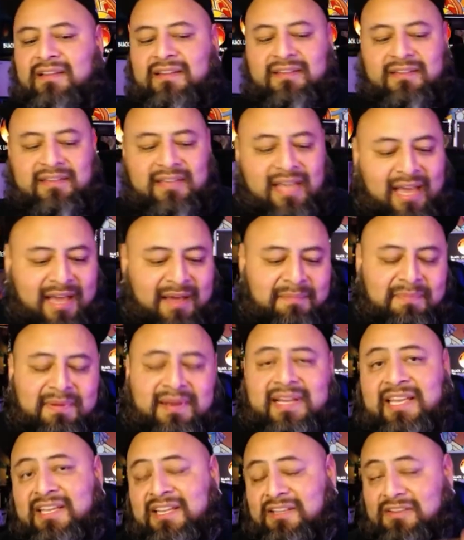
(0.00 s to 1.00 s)
Yeah, but
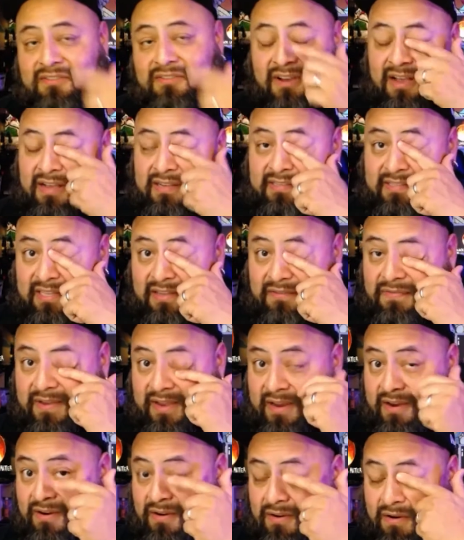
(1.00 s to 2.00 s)
can you draw a stick
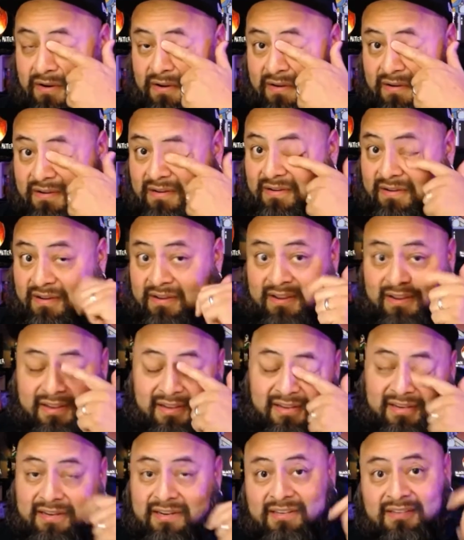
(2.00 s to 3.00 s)
figure?
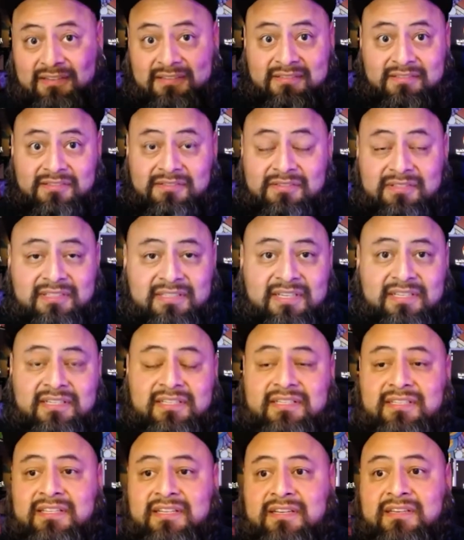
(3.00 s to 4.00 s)
You know, doing such
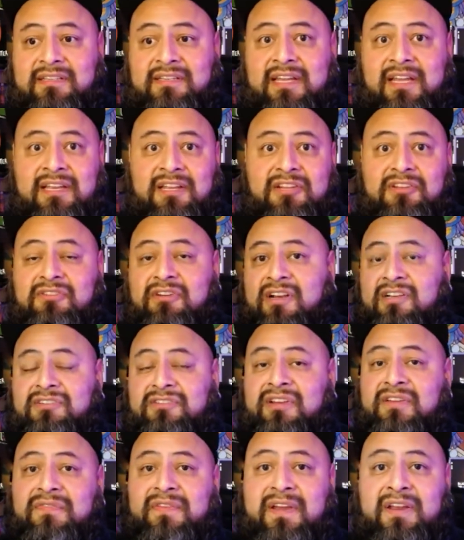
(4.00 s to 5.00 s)
and such. Can you draw a
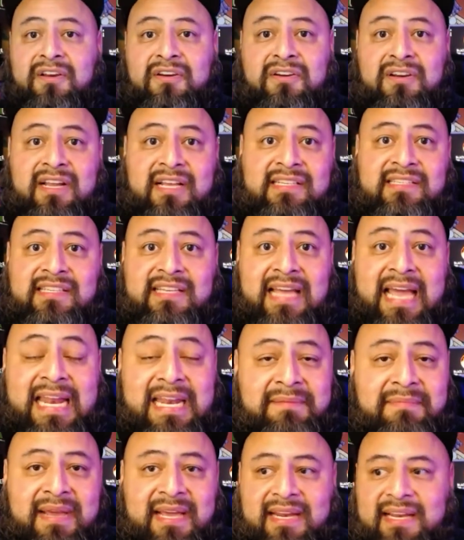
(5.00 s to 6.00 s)
stick figure that's
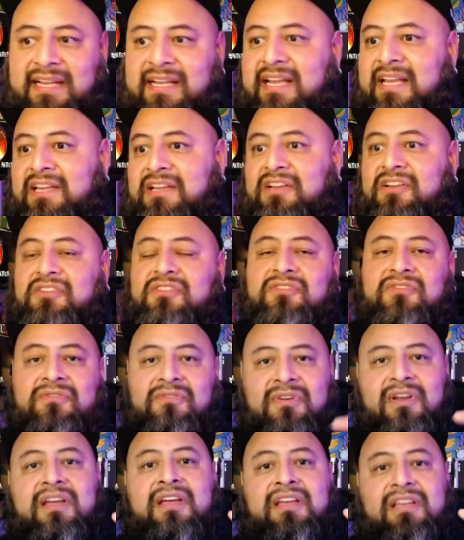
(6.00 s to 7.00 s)
animated? Can you
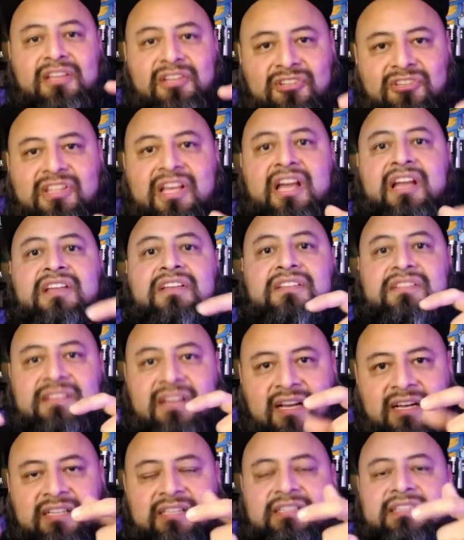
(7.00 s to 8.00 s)
do? You now you
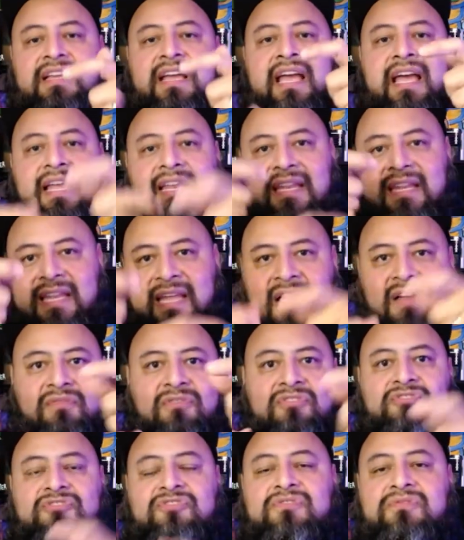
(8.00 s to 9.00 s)
start to add
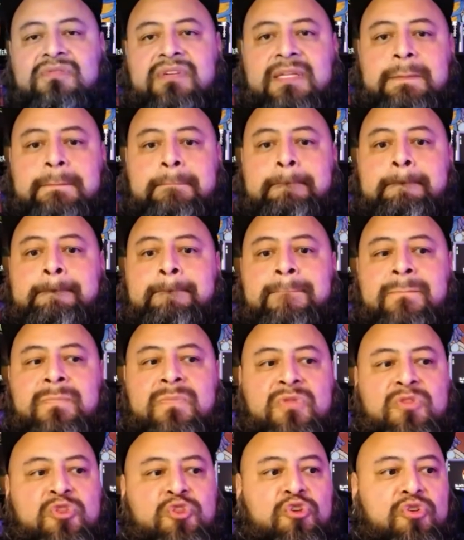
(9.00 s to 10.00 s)
levels to it.
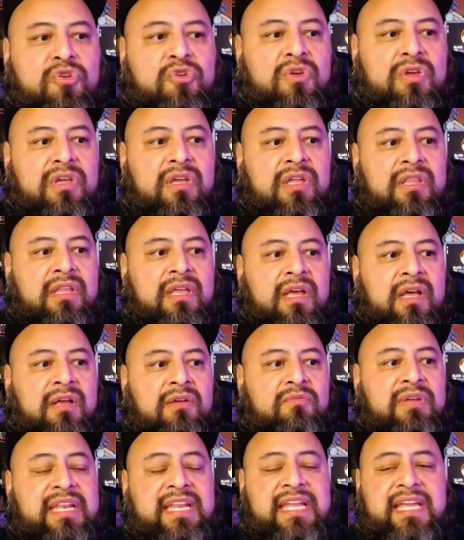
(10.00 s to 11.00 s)
Do you, and uh,
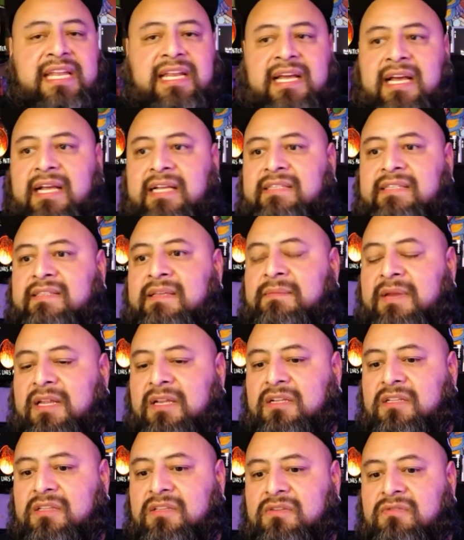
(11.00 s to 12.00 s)
we need uh, somebody who
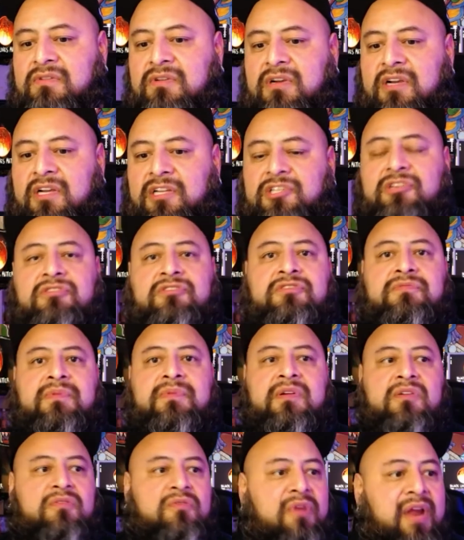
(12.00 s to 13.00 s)
can do a, a children's
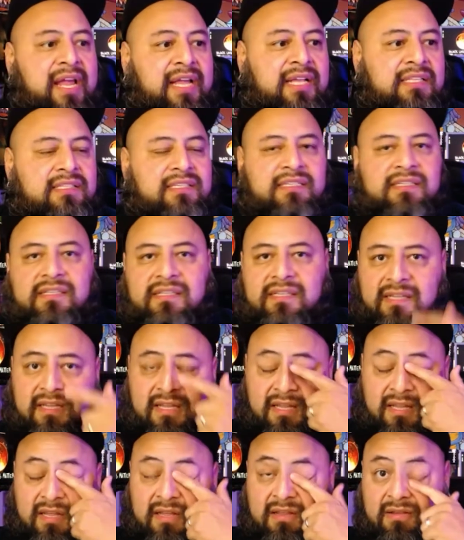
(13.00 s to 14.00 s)
book. Great.
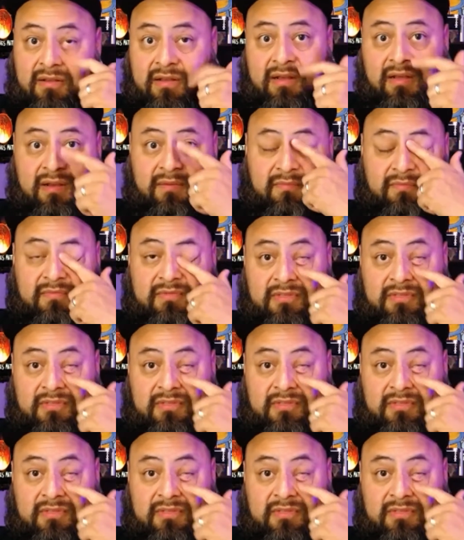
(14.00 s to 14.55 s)
Um,